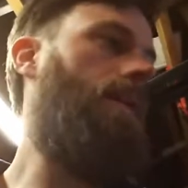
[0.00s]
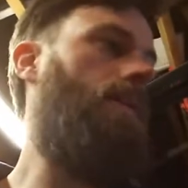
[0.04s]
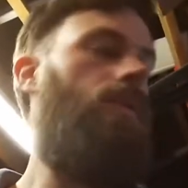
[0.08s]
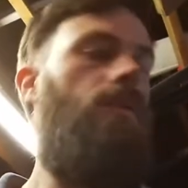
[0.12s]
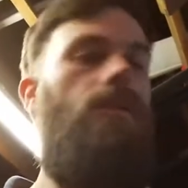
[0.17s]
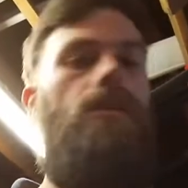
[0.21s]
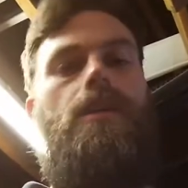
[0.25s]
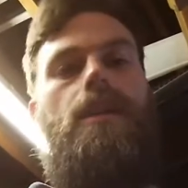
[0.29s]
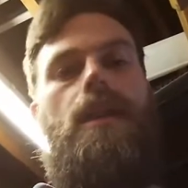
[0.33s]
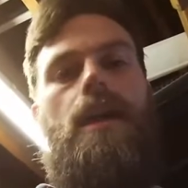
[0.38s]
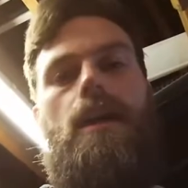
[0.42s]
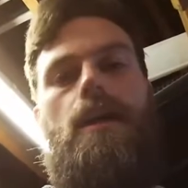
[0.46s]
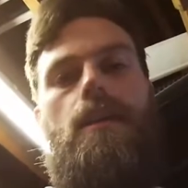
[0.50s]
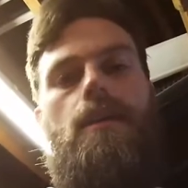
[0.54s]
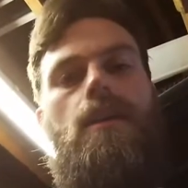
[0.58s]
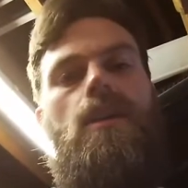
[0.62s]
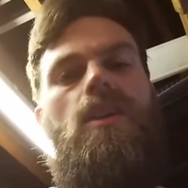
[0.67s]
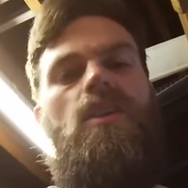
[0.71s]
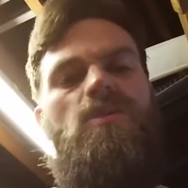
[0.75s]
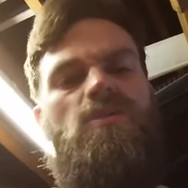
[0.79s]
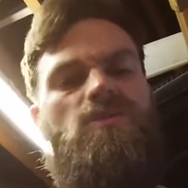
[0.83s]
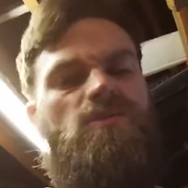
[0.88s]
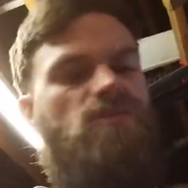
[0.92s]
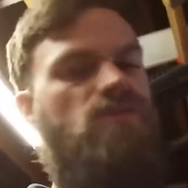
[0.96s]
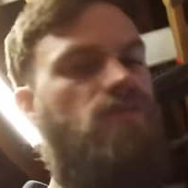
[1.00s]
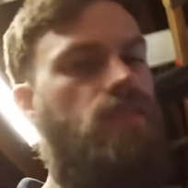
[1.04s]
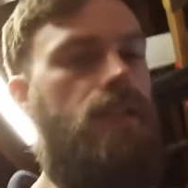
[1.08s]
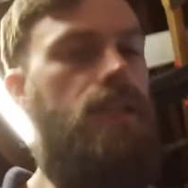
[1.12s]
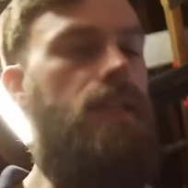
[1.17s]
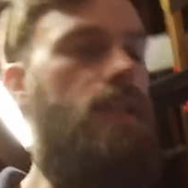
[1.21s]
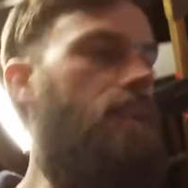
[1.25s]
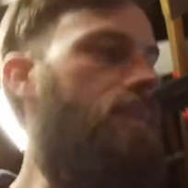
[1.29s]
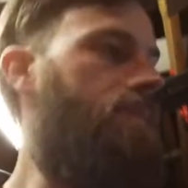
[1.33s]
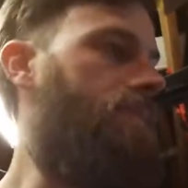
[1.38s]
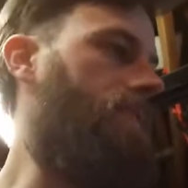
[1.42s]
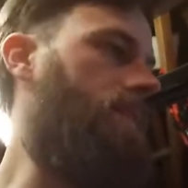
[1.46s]
a lot of that I can't
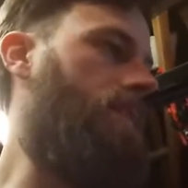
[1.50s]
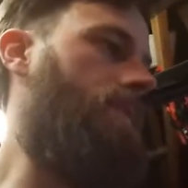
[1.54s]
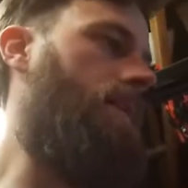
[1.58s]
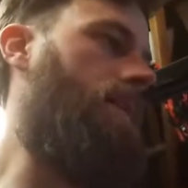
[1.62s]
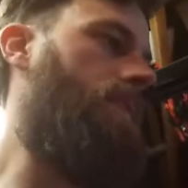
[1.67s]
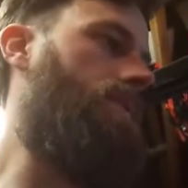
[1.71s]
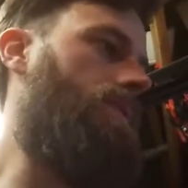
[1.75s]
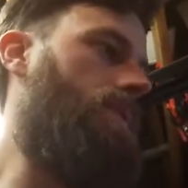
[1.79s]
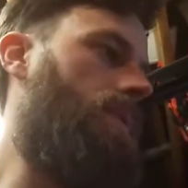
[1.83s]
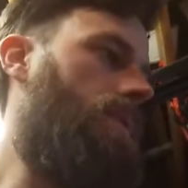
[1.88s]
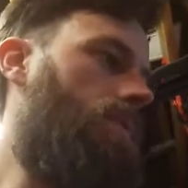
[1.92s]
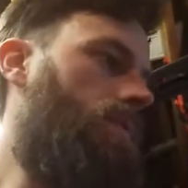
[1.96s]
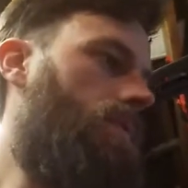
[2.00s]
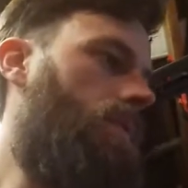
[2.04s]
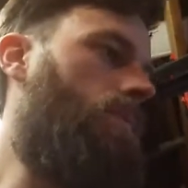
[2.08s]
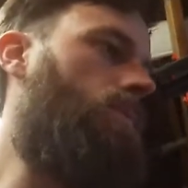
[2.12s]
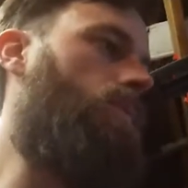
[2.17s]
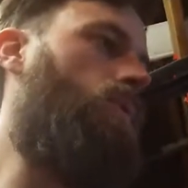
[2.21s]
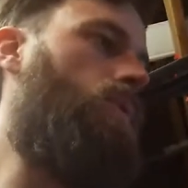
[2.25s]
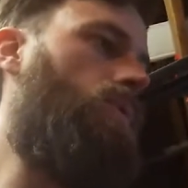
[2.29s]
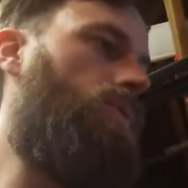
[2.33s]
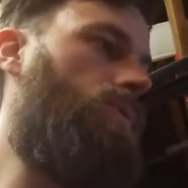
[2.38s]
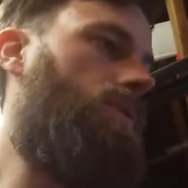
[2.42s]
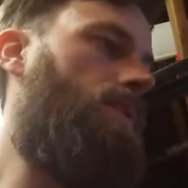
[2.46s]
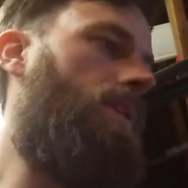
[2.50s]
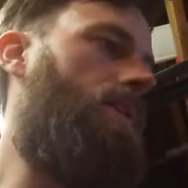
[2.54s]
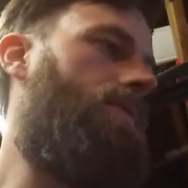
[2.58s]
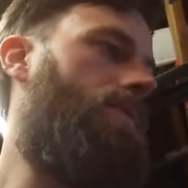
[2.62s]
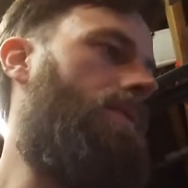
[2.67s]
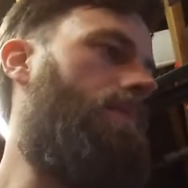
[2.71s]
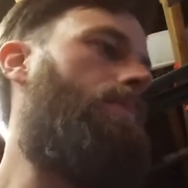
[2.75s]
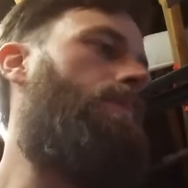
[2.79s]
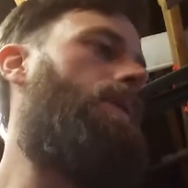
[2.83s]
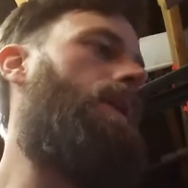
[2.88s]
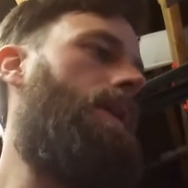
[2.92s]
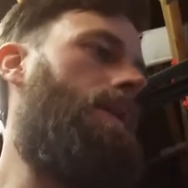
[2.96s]
really figure out until I've got more stuff
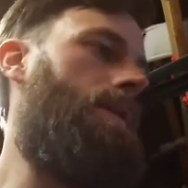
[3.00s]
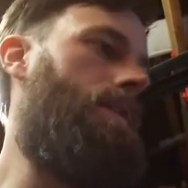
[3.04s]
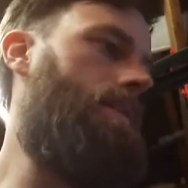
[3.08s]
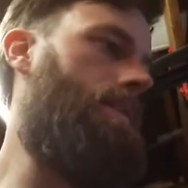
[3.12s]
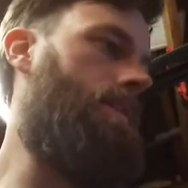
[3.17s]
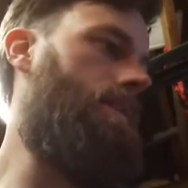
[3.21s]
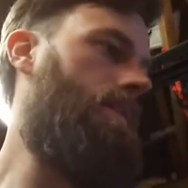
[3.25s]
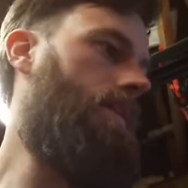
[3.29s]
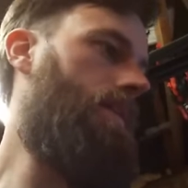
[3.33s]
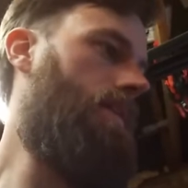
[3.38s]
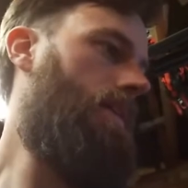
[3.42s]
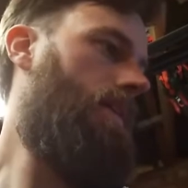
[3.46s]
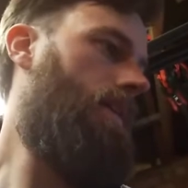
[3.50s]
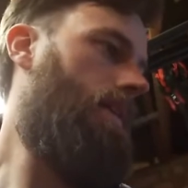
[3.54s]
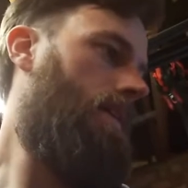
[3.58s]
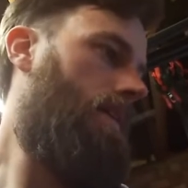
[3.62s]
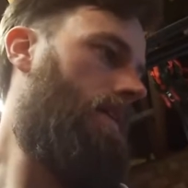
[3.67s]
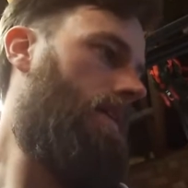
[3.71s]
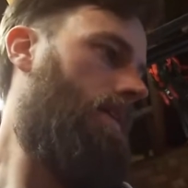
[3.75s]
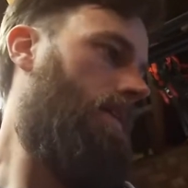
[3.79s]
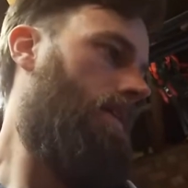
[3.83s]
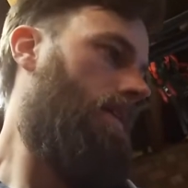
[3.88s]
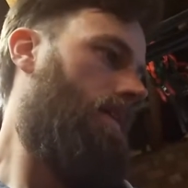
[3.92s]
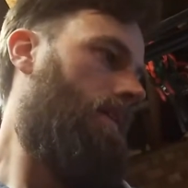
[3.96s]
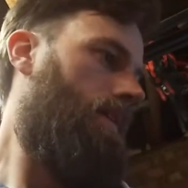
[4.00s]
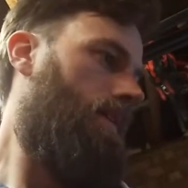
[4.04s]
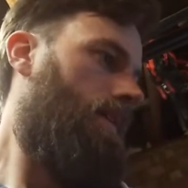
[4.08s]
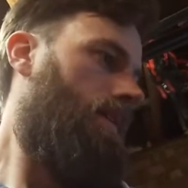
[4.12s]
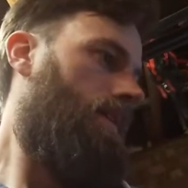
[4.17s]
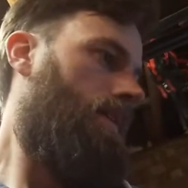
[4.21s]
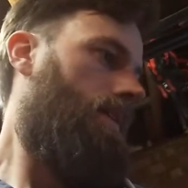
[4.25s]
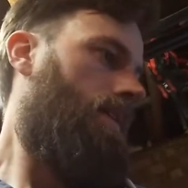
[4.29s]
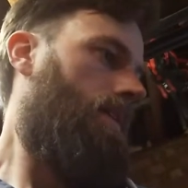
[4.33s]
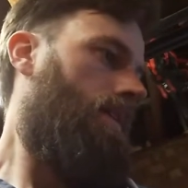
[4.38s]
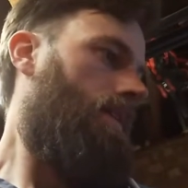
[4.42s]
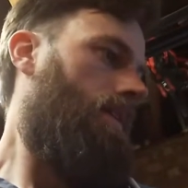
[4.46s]
in place.
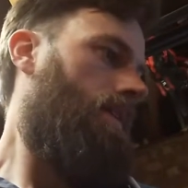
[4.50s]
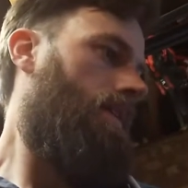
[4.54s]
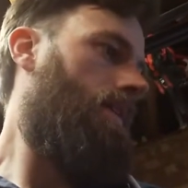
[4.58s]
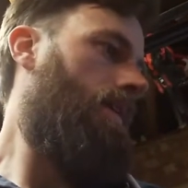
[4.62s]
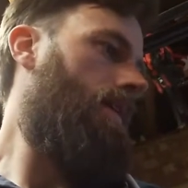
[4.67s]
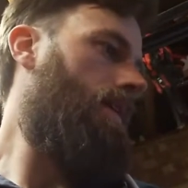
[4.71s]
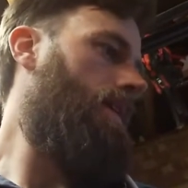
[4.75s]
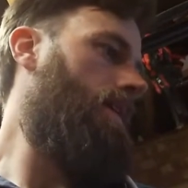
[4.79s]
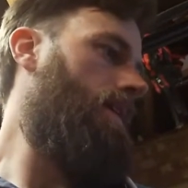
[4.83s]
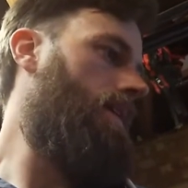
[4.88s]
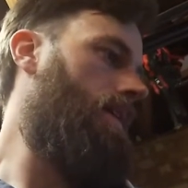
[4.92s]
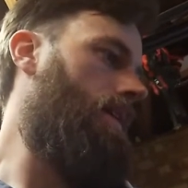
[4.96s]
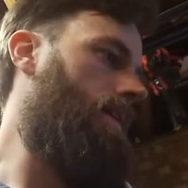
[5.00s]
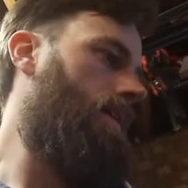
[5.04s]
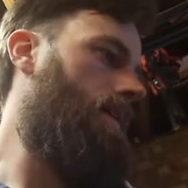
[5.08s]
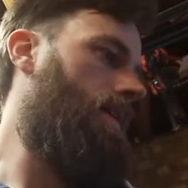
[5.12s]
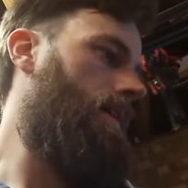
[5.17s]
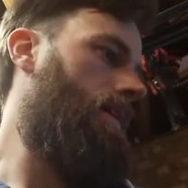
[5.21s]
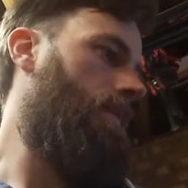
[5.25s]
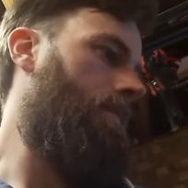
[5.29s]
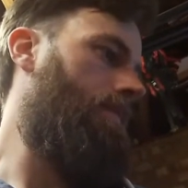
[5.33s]
The